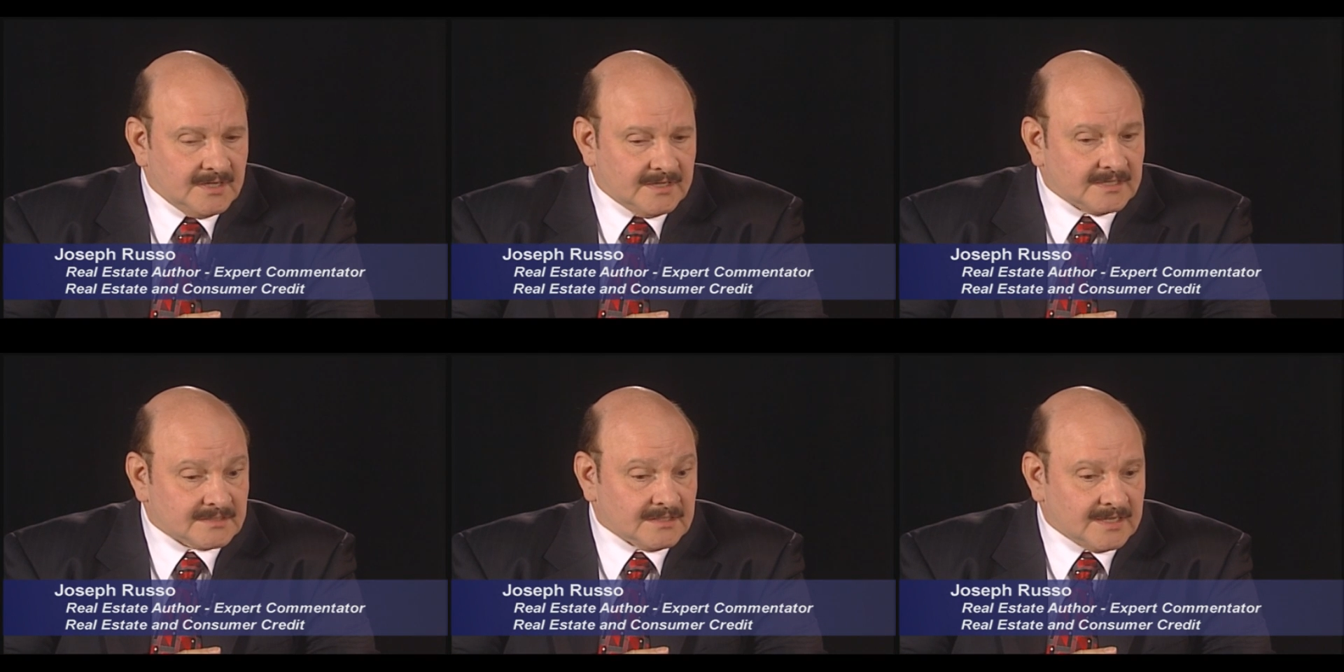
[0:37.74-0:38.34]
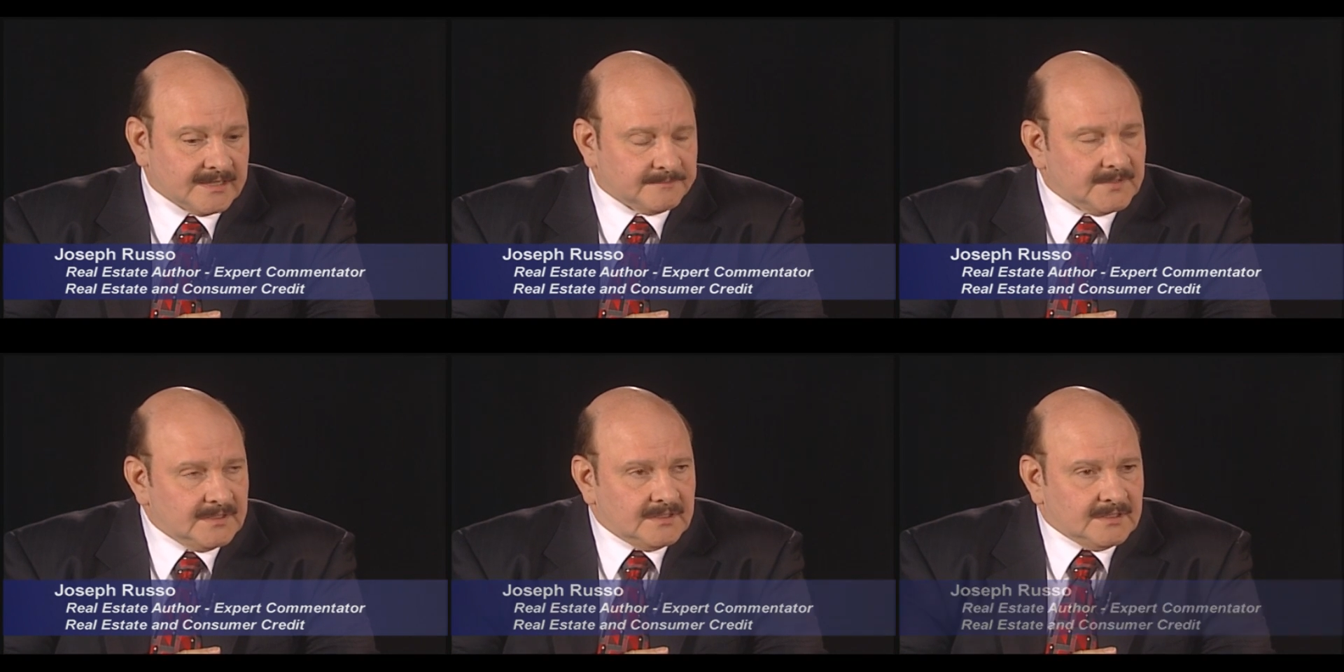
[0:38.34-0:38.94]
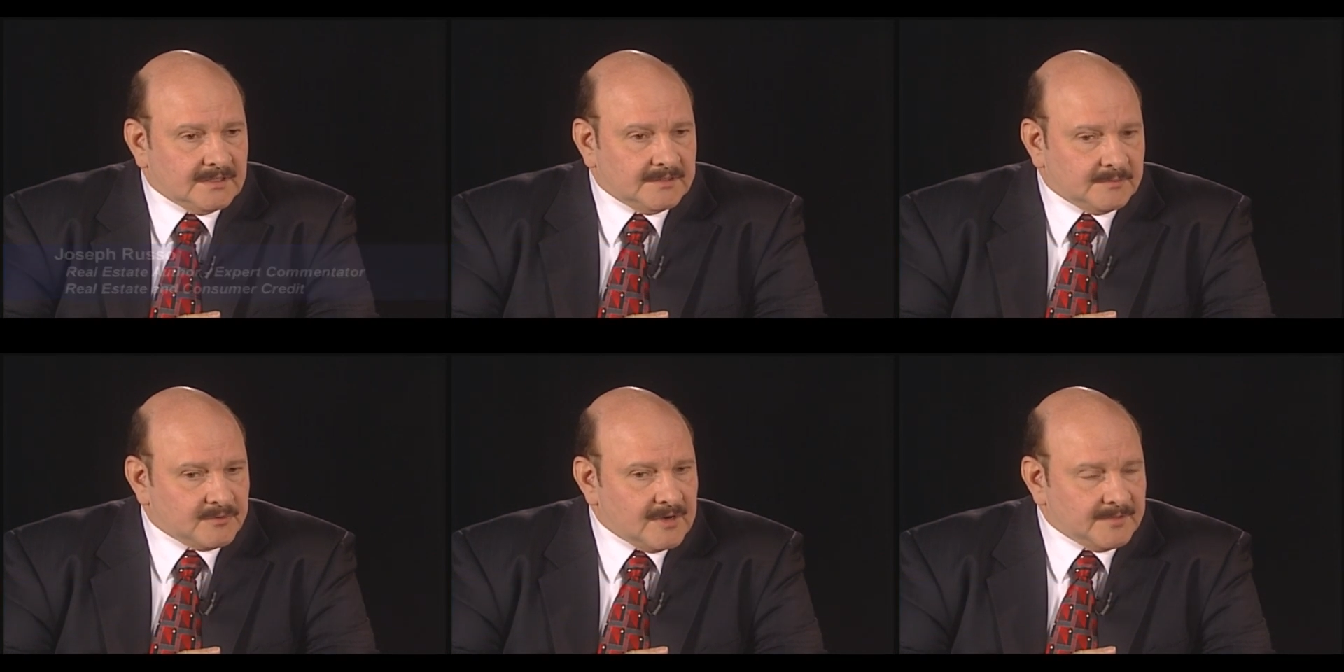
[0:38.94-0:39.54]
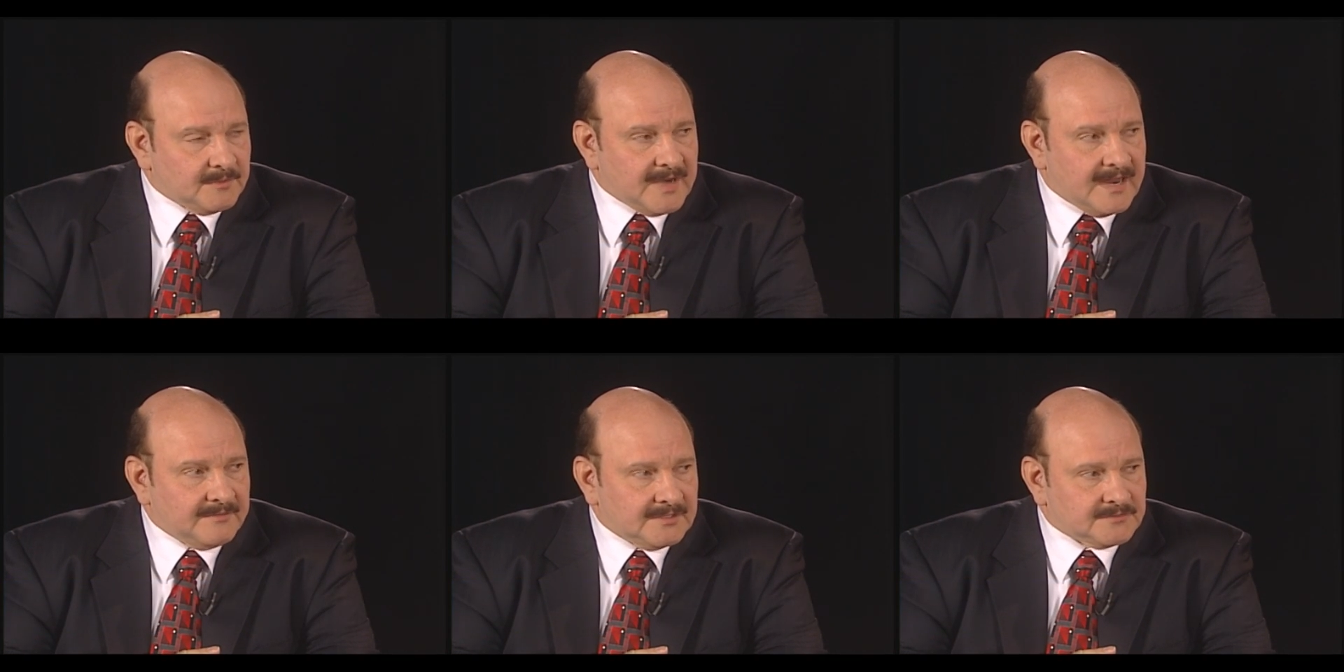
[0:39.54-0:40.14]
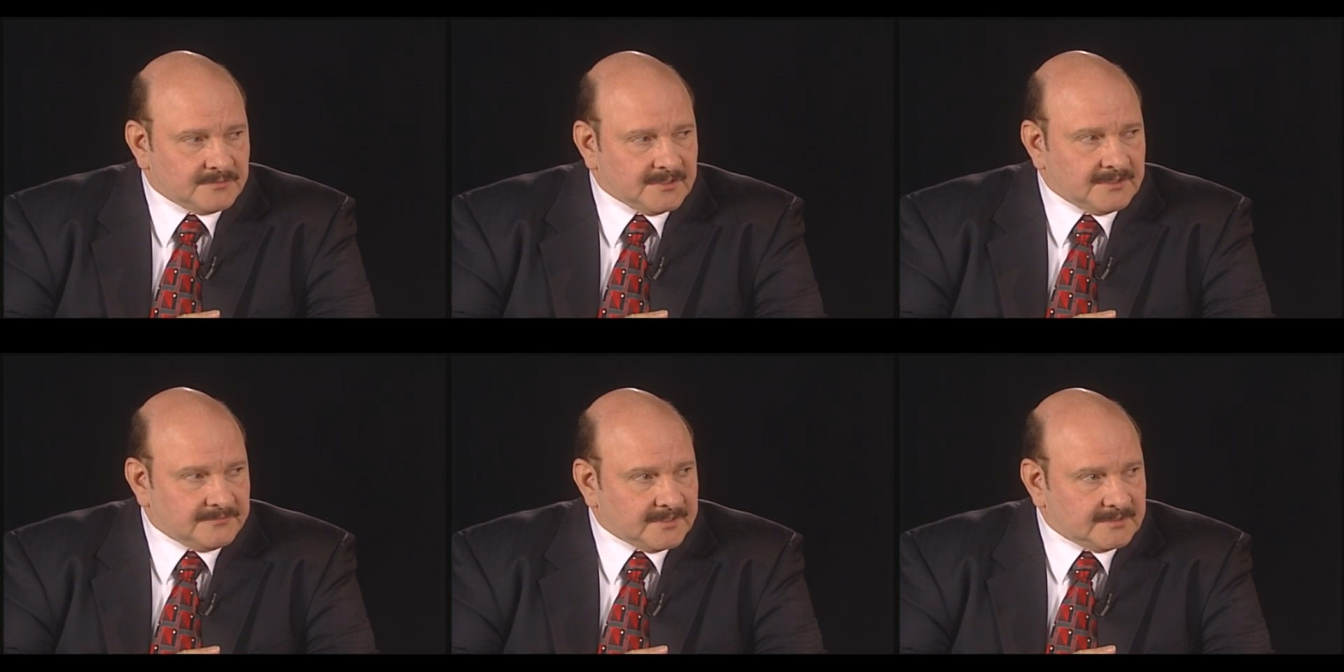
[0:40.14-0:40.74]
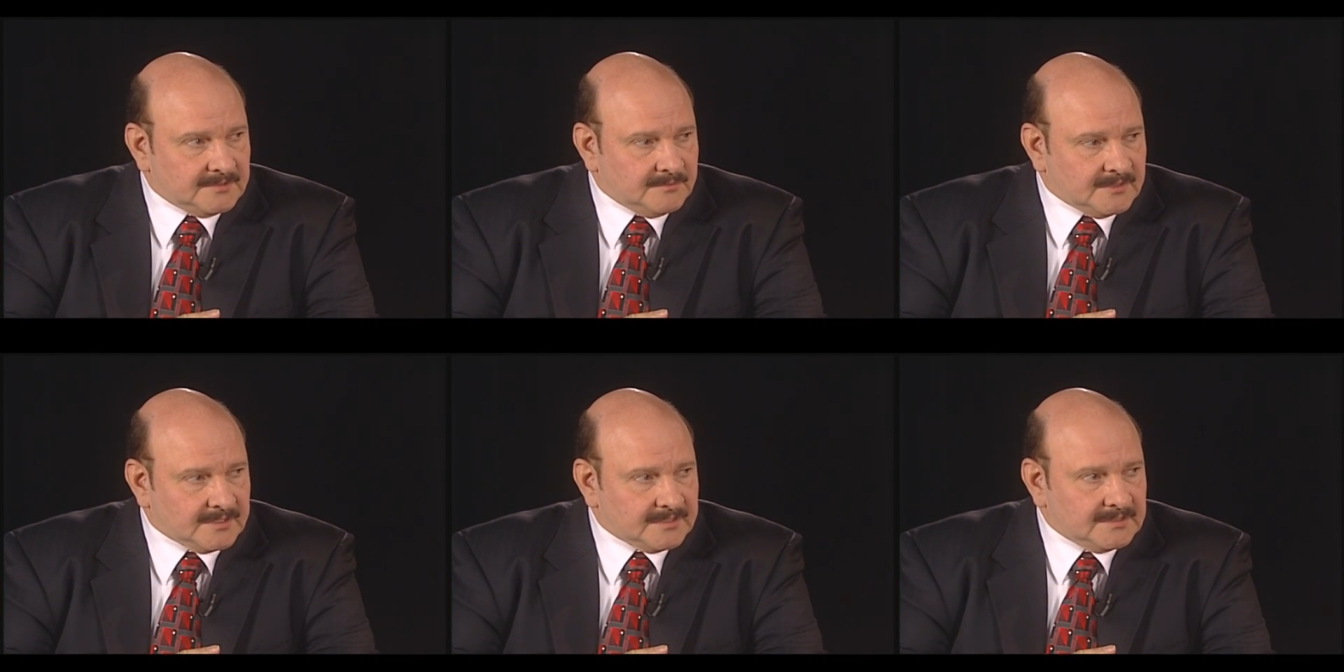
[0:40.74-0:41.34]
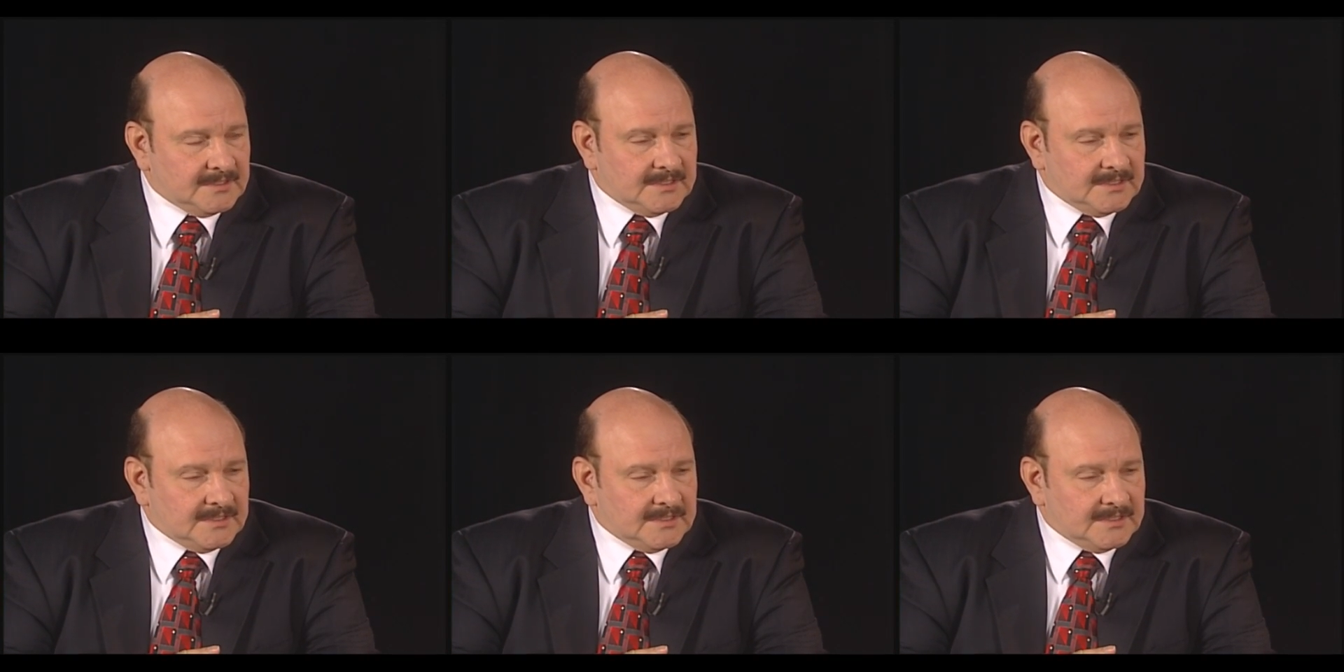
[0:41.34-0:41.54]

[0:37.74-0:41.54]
and that's a lot. The problem that we're having is really affecting the market.